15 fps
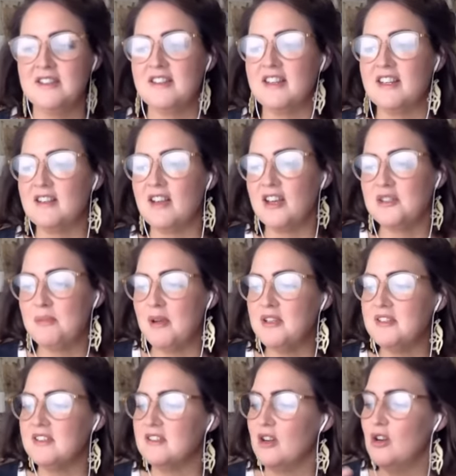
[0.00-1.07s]
so I
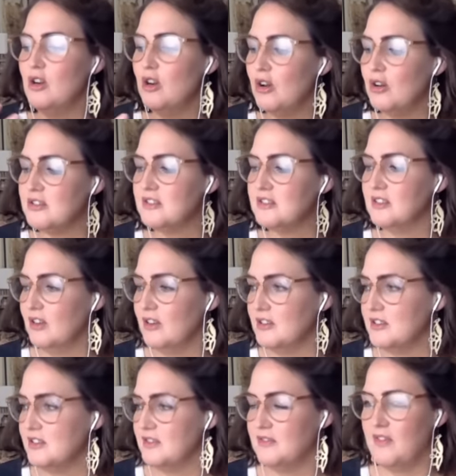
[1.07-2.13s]
suppose there's lots and
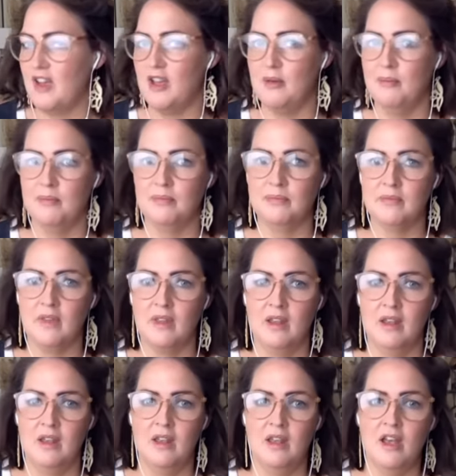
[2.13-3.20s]
lots of um,
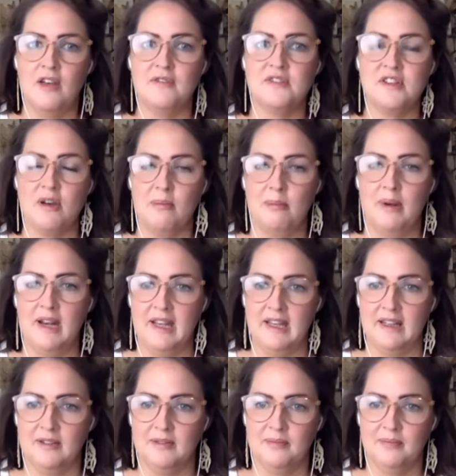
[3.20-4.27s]
of
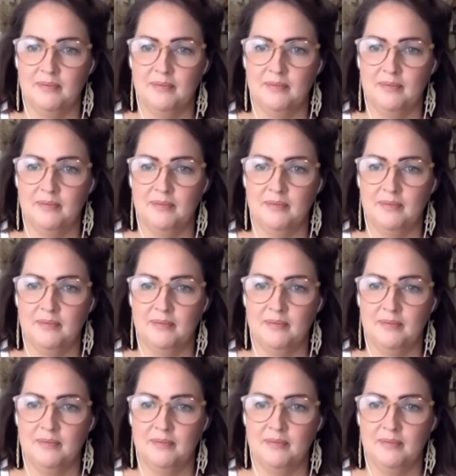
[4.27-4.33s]
sampling.